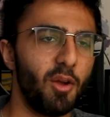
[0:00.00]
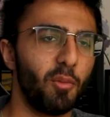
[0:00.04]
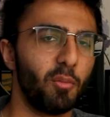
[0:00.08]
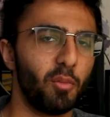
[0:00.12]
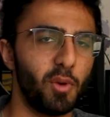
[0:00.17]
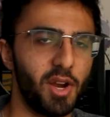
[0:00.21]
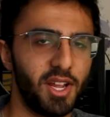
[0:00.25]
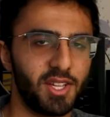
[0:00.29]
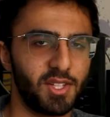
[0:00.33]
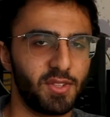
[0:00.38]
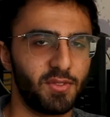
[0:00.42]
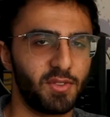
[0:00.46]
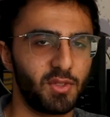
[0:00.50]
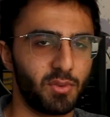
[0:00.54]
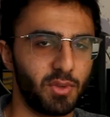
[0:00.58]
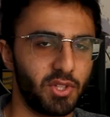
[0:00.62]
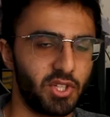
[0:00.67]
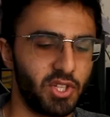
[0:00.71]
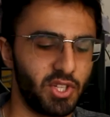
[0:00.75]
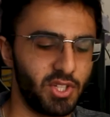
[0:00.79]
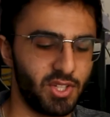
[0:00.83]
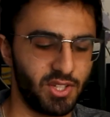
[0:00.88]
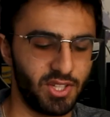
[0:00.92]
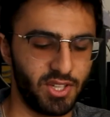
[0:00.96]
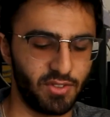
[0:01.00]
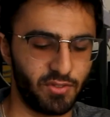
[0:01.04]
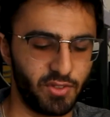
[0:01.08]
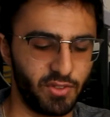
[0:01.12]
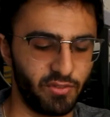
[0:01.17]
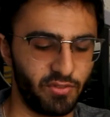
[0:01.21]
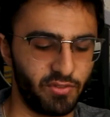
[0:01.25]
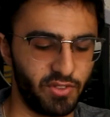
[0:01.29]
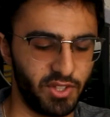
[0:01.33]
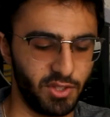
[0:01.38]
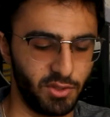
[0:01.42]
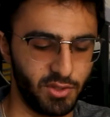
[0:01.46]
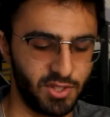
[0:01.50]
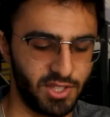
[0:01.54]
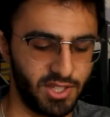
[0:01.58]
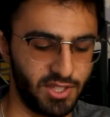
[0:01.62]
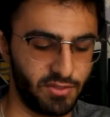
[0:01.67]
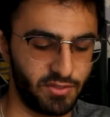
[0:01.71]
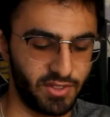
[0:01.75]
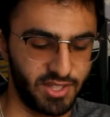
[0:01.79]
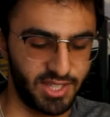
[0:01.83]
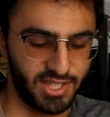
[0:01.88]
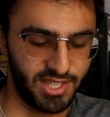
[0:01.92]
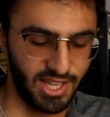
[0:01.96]
brands of switches and different feels and
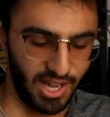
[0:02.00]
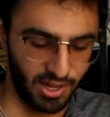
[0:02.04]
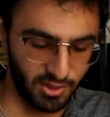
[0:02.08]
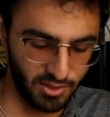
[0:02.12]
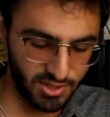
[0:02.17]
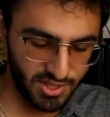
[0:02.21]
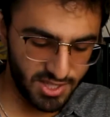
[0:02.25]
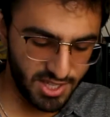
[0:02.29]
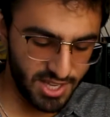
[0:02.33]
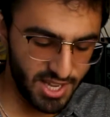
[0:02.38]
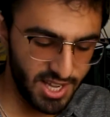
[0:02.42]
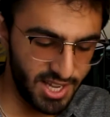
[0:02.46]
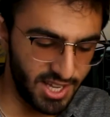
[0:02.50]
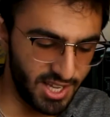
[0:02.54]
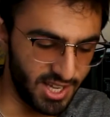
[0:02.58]
different sounds,